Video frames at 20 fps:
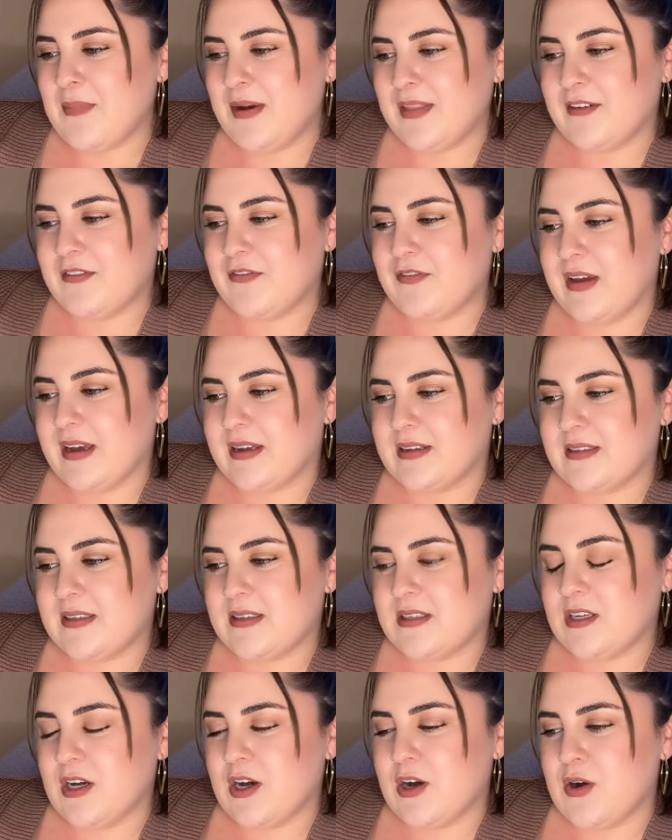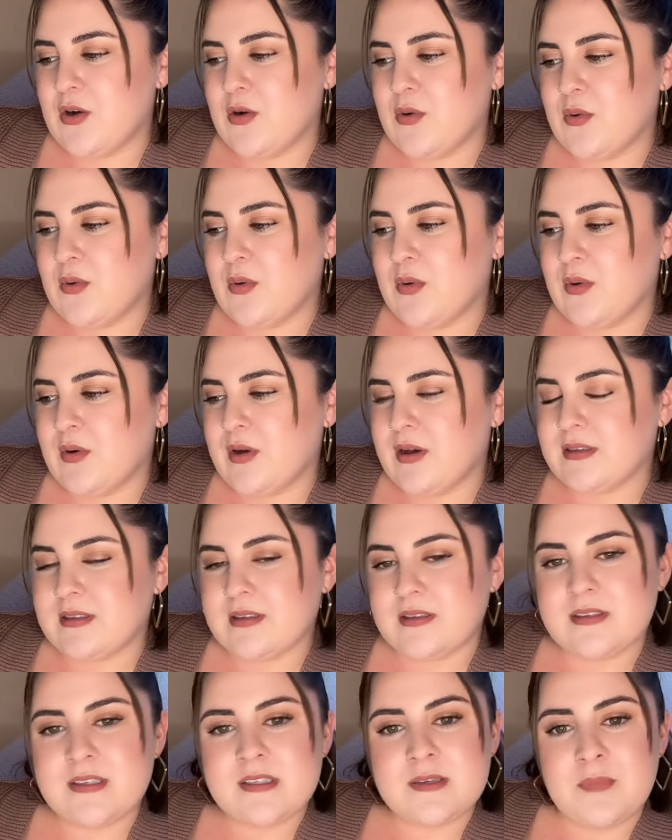on the fence. So
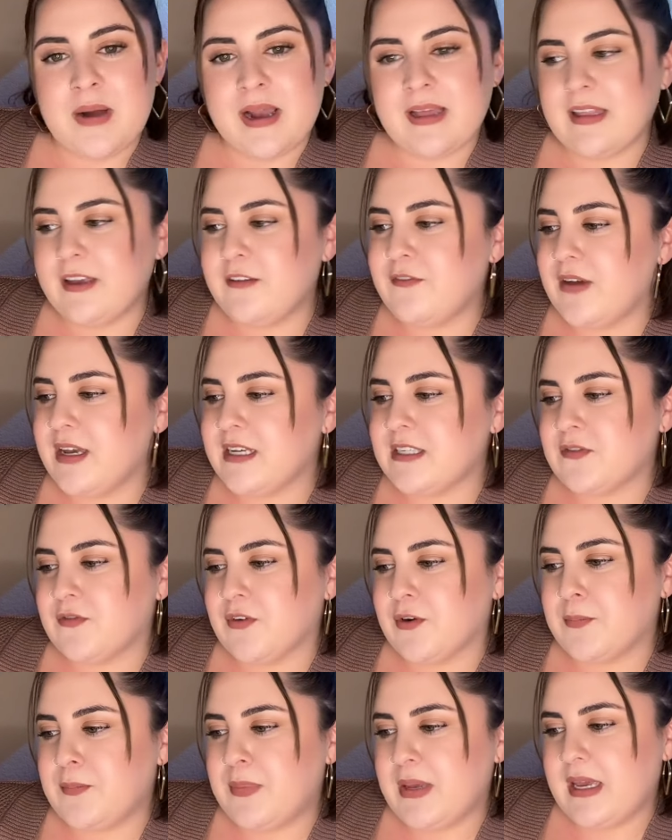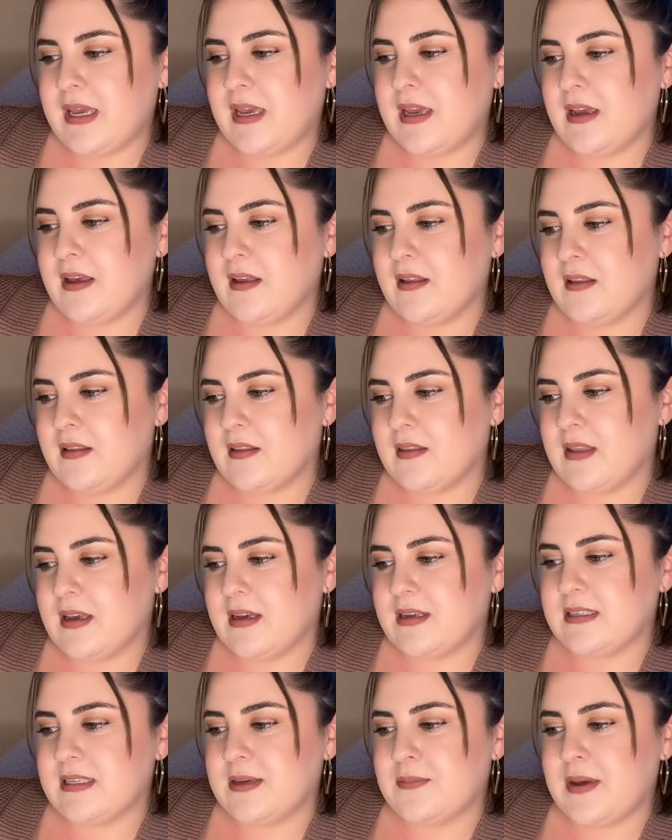smiley face for B, the
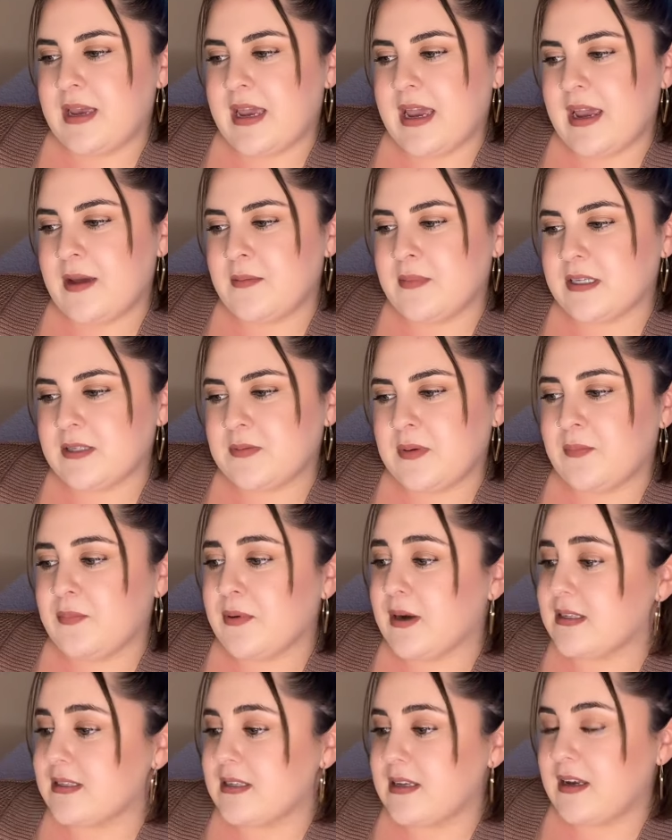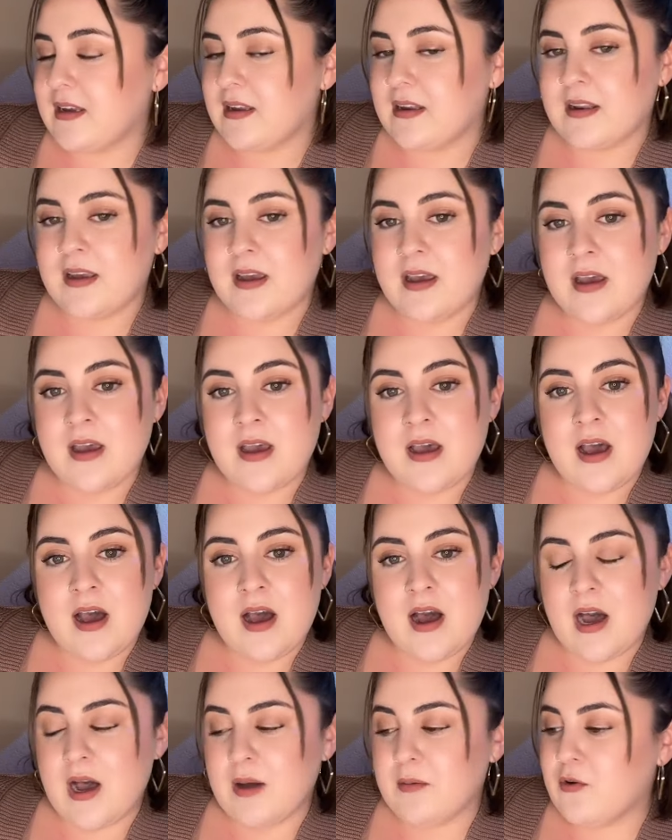Exhibit A must be present.
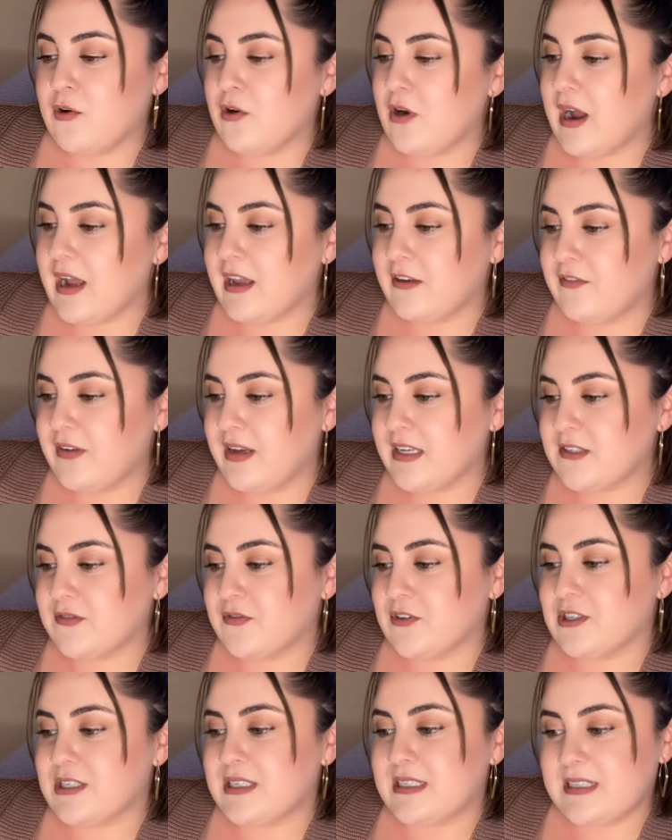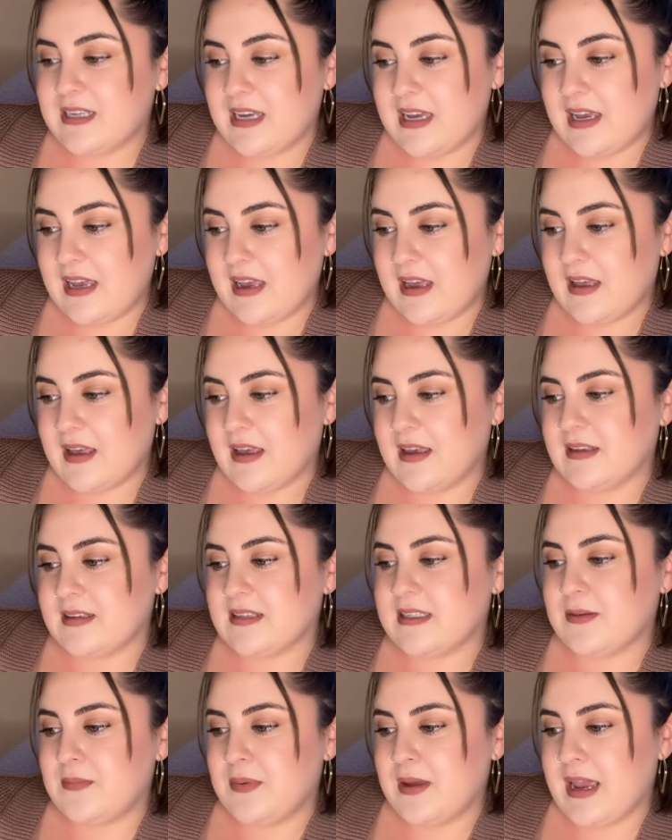Crying face for C,
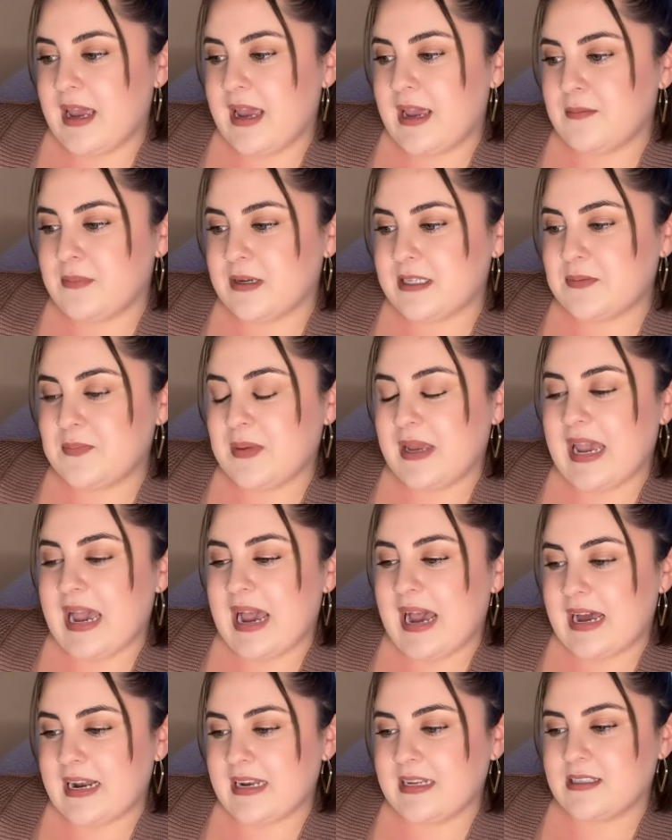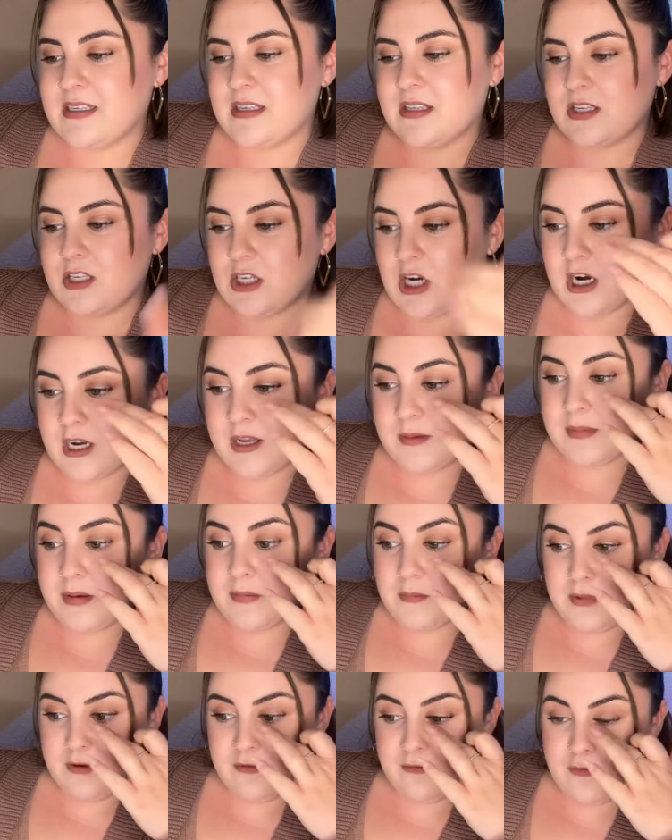Exhibit A must be added to the
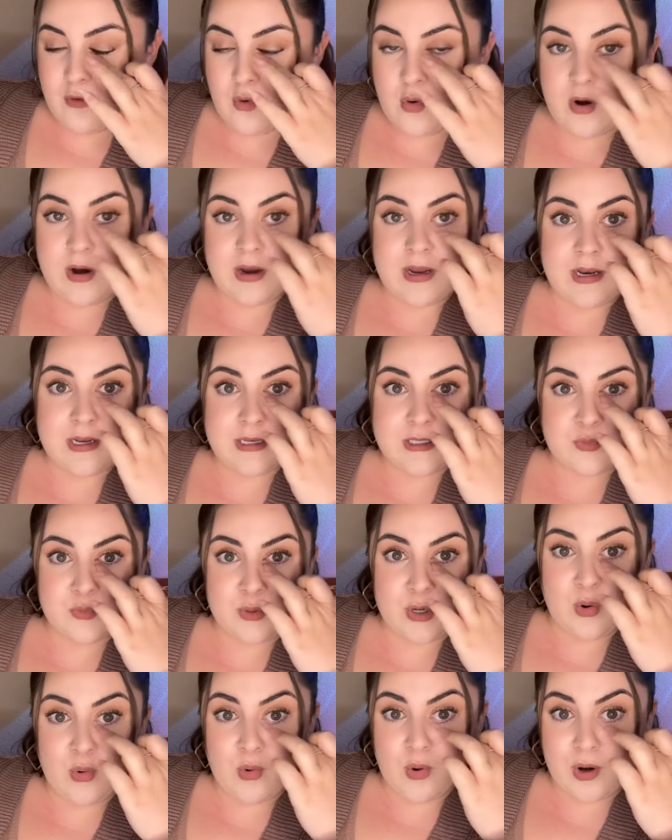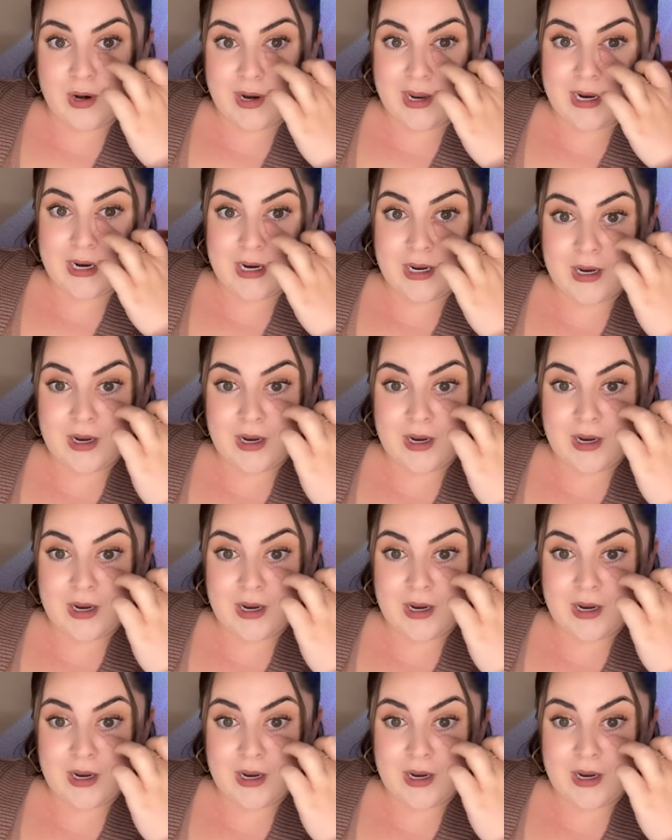document before it is recorded.